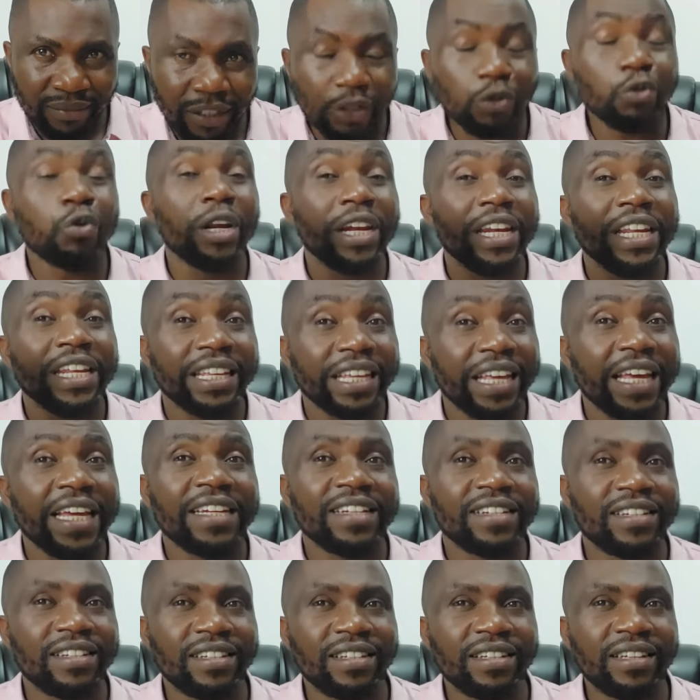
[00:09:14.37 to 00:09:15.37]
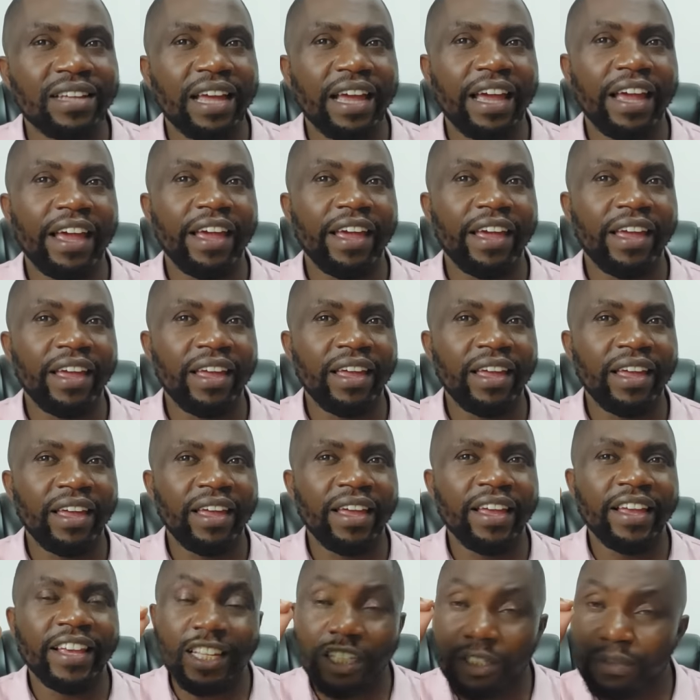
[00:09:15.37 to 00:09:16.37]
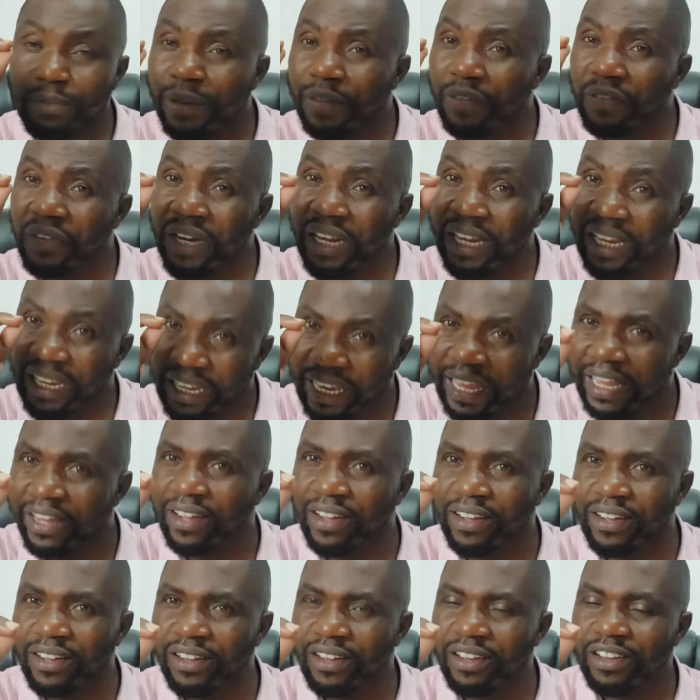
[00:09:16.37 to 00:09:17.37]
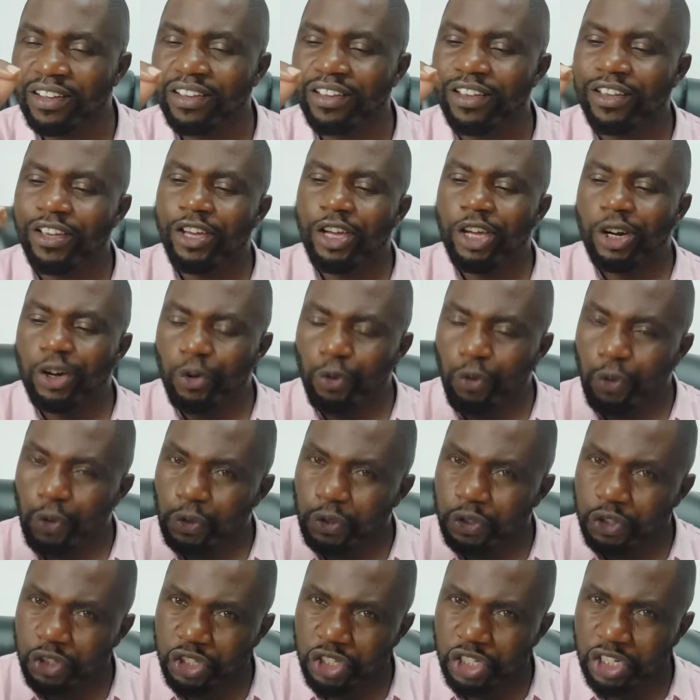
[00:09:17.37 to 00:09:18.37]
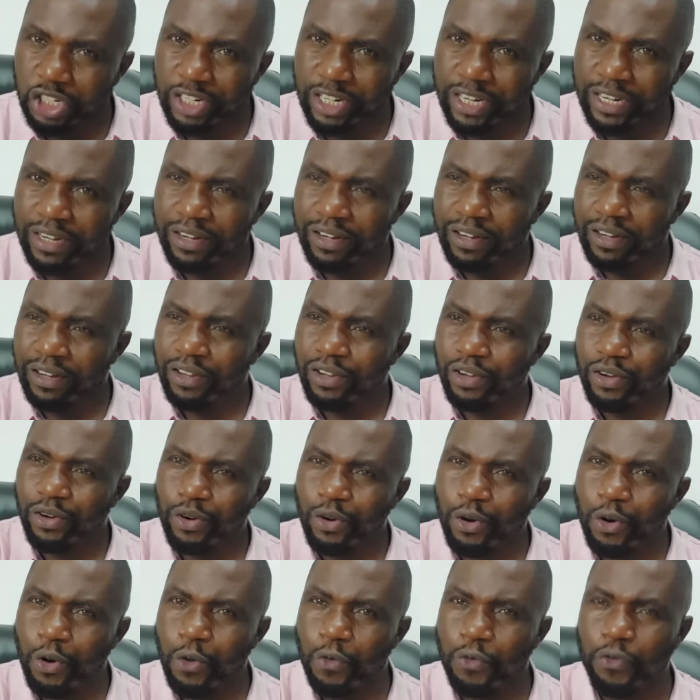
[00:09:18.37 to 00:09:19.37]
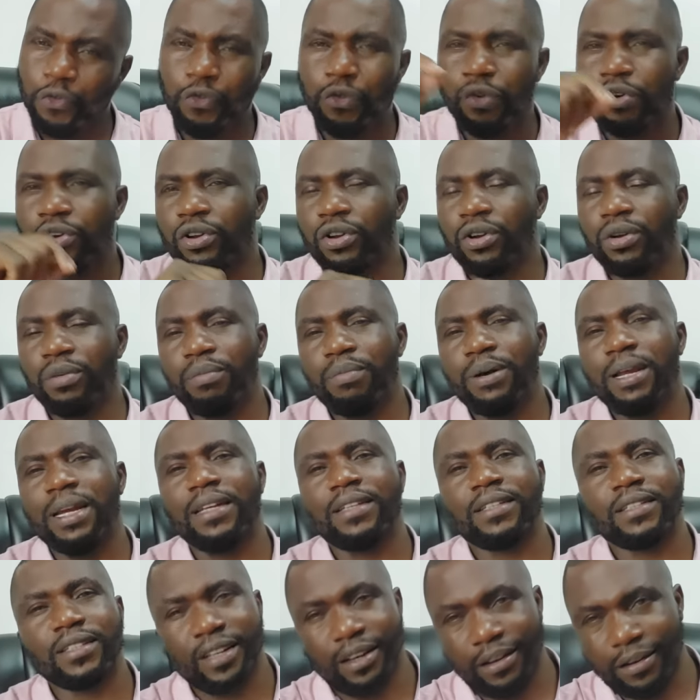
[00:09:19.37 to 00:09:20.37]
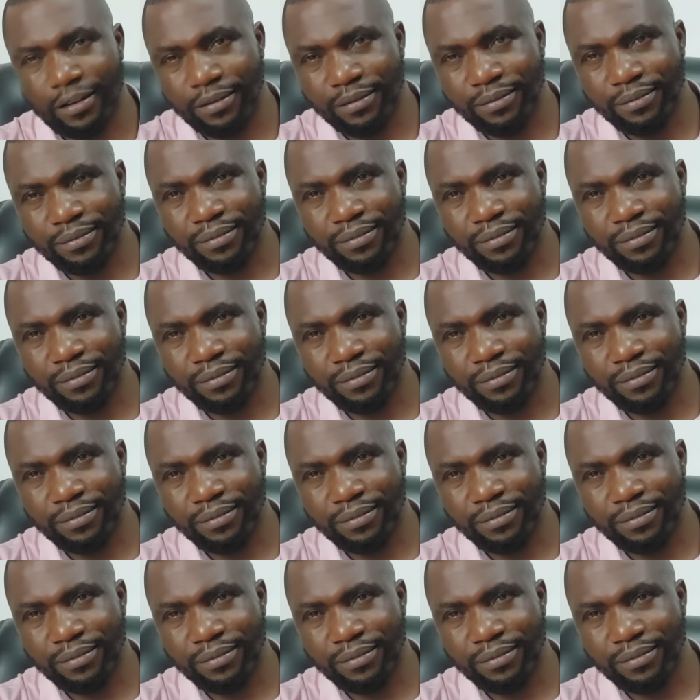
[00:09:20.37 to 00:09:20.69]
to dedicate his birthday cake to those children of Palestine.